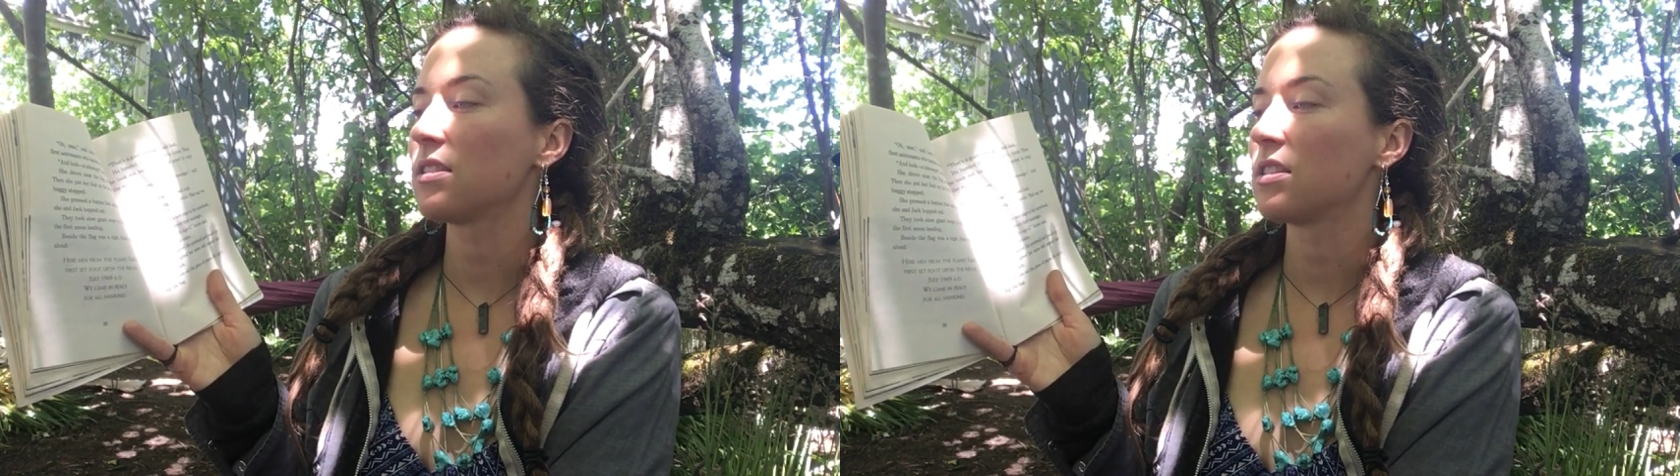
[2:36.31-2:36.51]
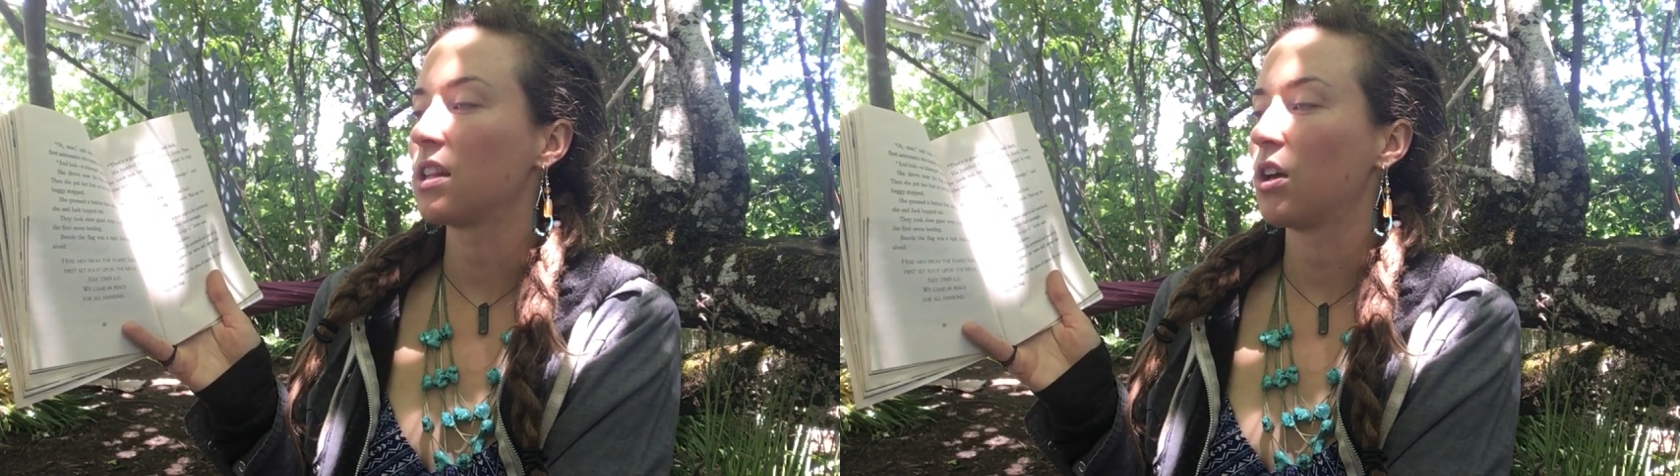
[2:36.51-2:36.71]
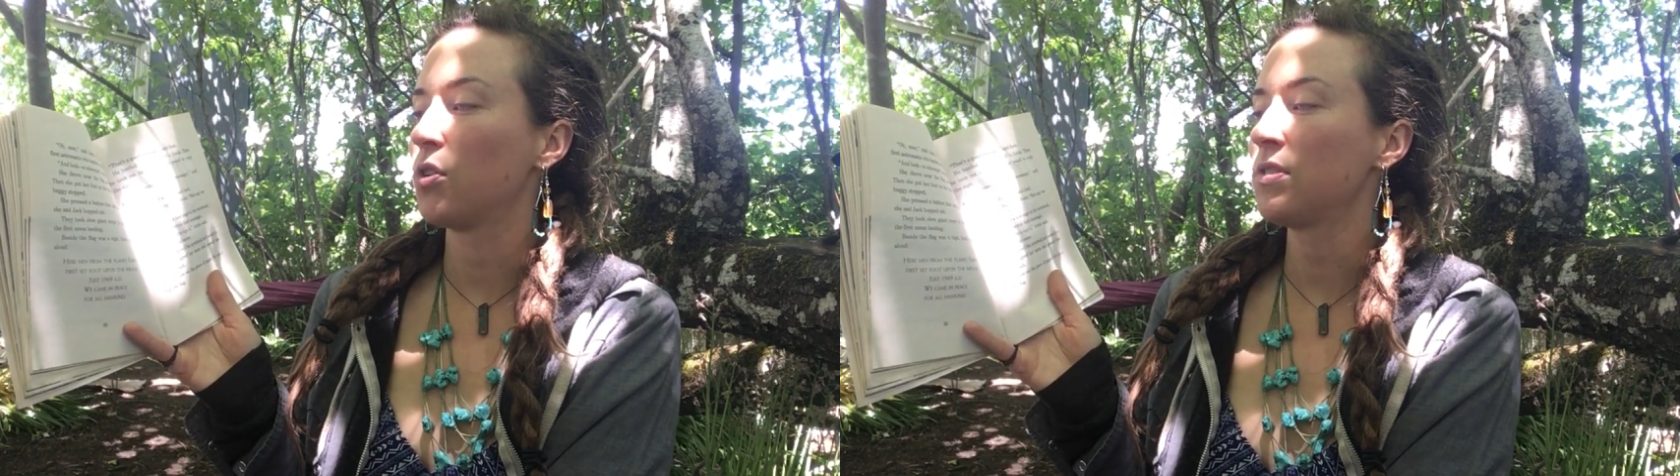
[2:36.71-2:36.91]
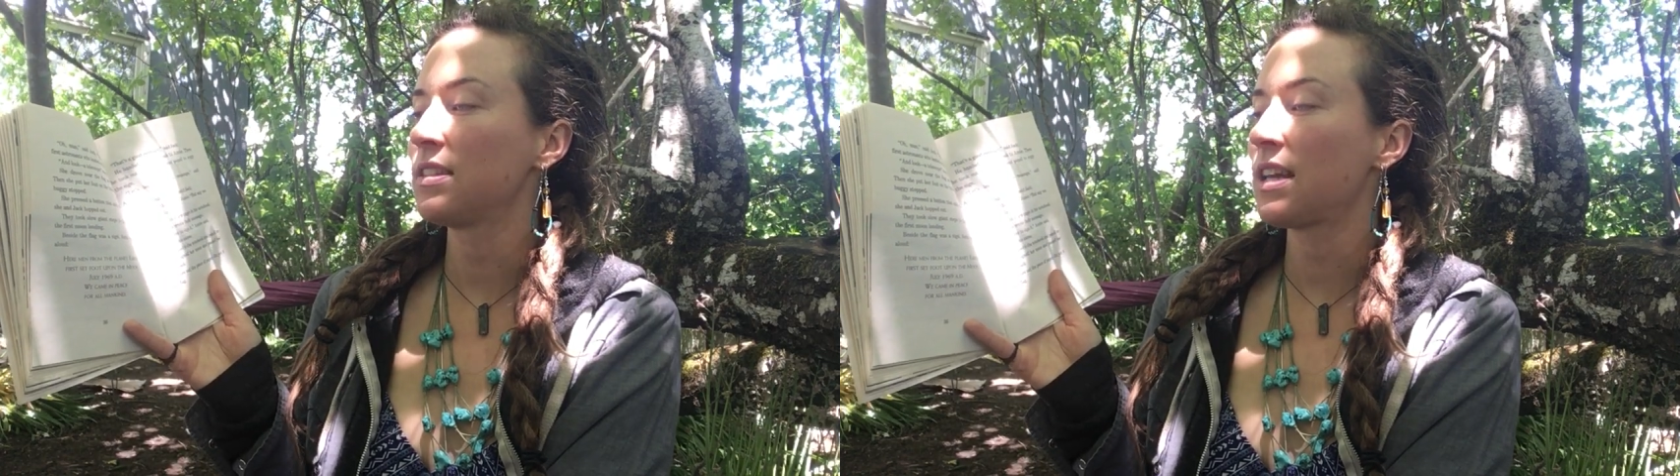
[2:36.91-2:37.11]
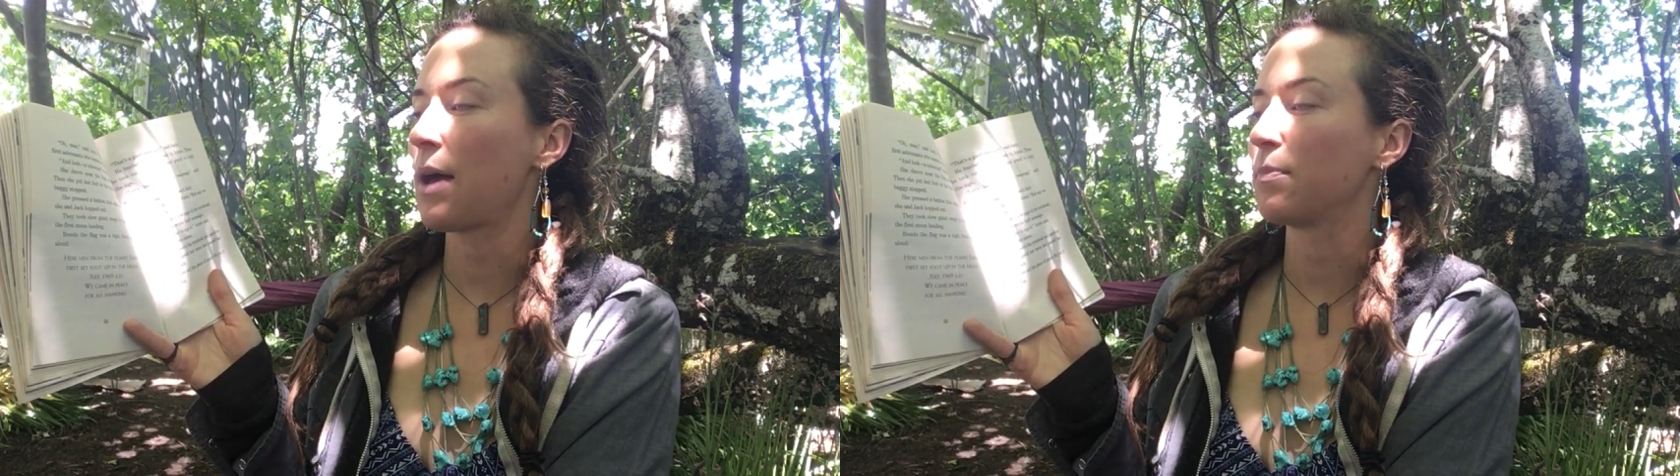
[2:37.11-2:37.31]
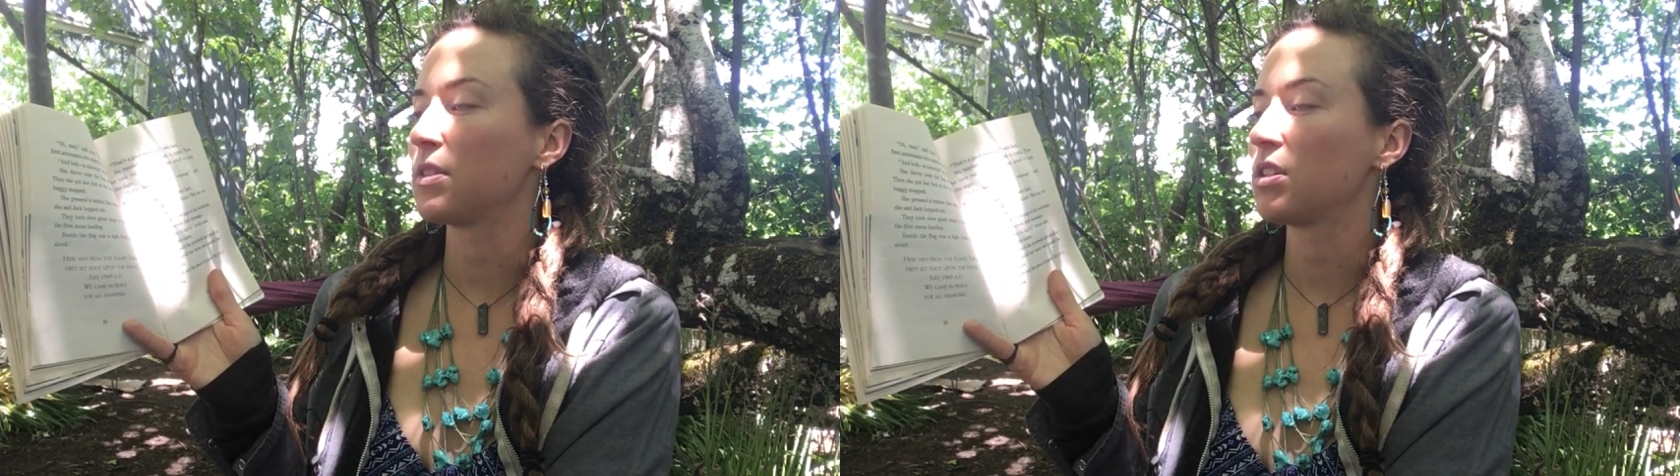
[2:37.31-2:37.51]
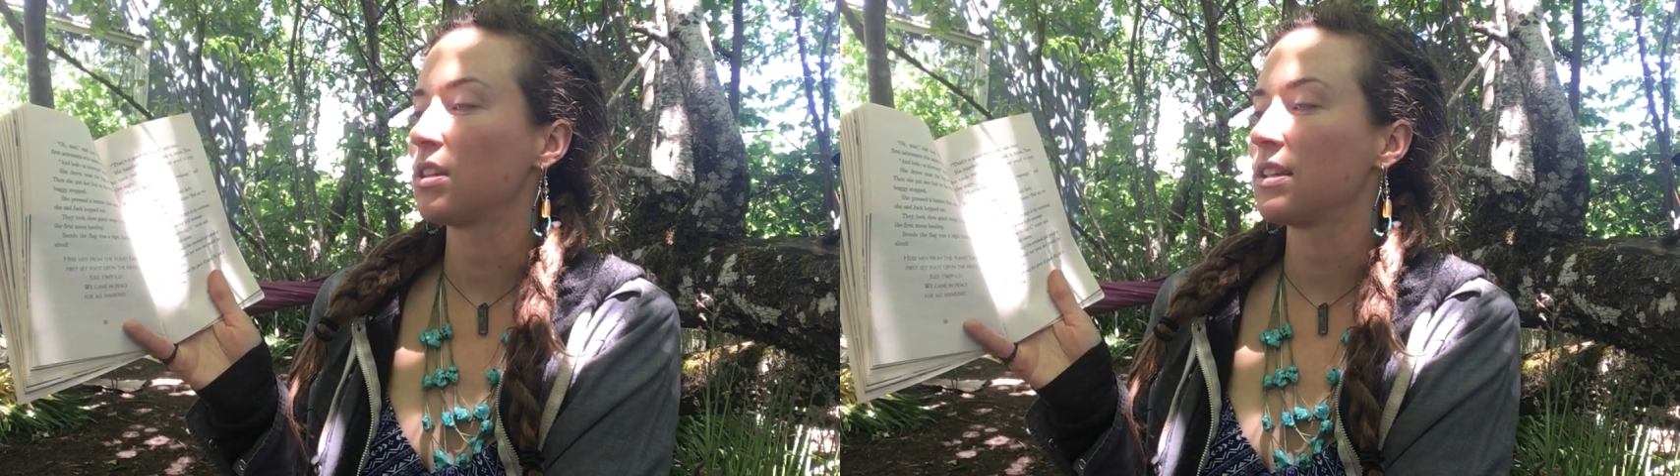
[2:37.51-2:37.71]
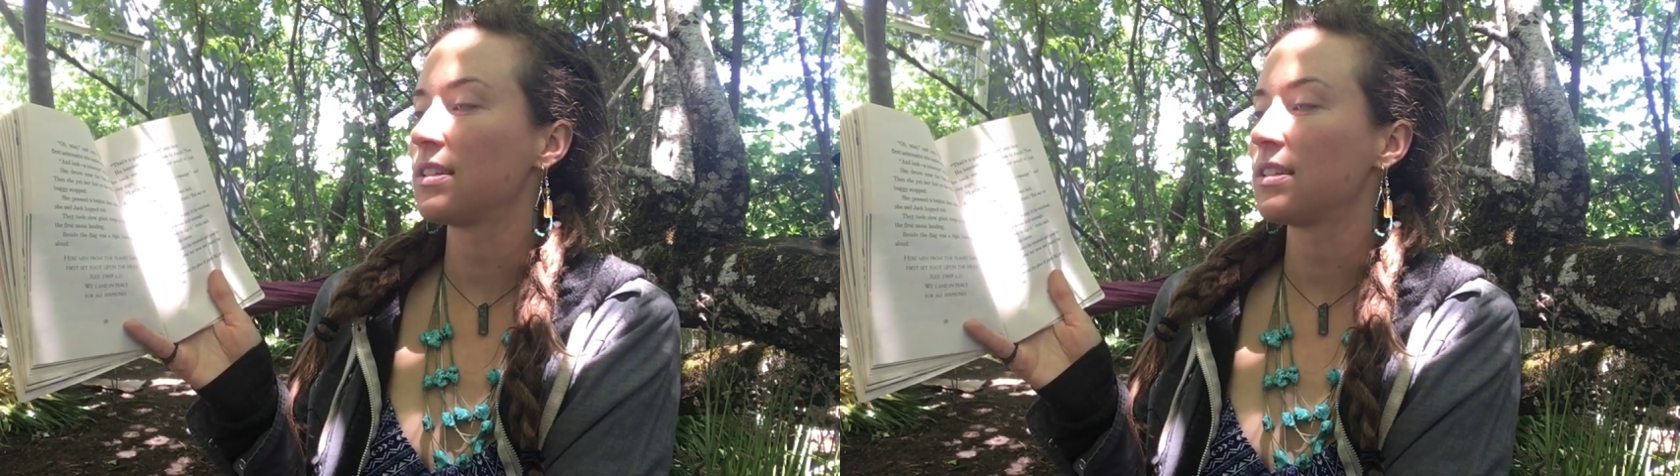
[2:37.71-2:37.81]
slow steps to the